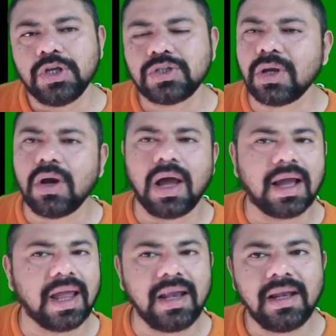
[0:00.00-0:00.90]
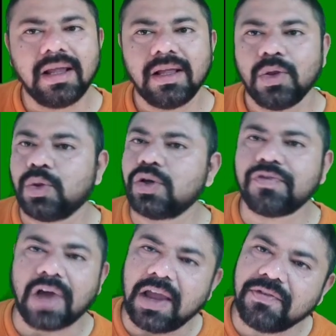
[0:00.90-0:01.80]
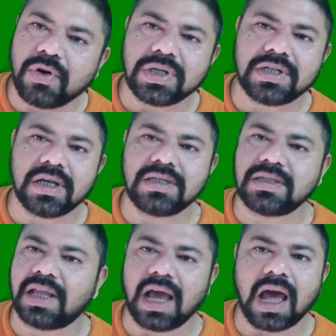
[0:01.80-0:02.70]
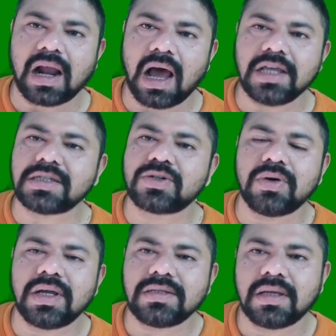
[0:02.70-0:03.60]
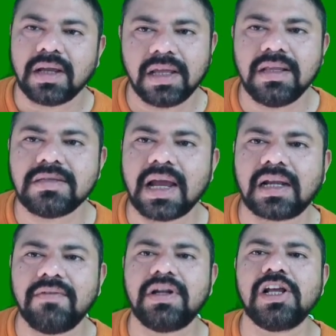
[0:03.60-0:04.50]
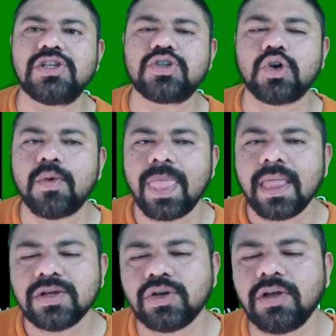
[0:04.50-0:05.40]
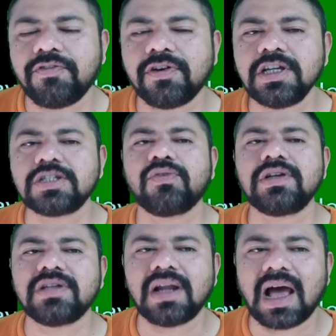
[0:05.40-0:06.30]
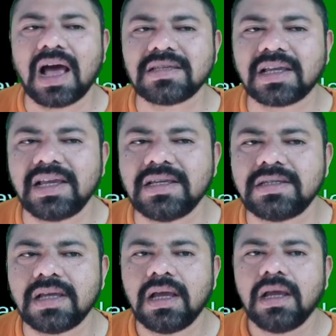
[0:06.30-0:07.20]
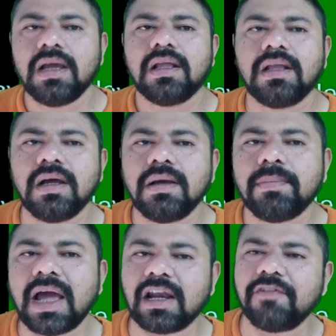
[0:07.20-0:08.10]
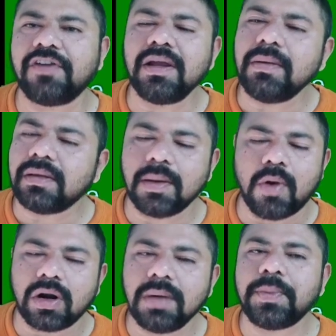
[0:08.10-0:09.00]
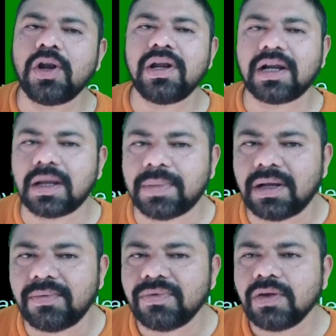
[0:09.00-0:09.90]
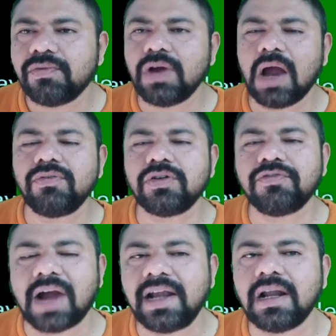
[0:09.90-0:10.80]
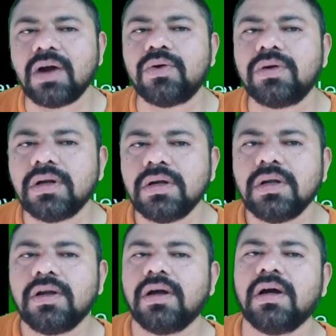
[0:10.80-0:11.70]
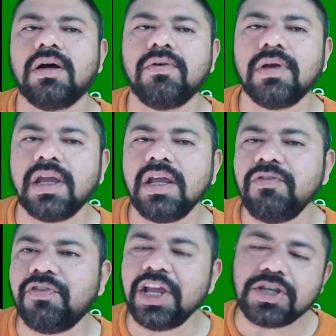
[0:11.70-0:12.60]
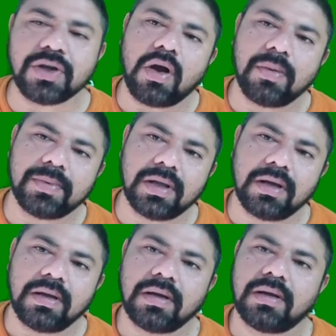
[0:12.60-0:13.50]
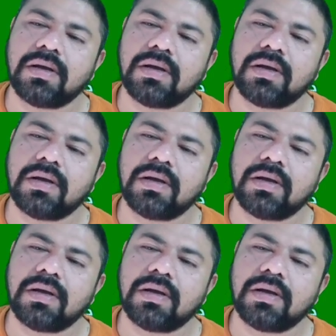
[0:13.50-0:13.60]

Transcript: So again, those five questions, they are asked to us in this activity also. So the first question asked is, the by referring the modern periodic table, we have to find out uh, in which of the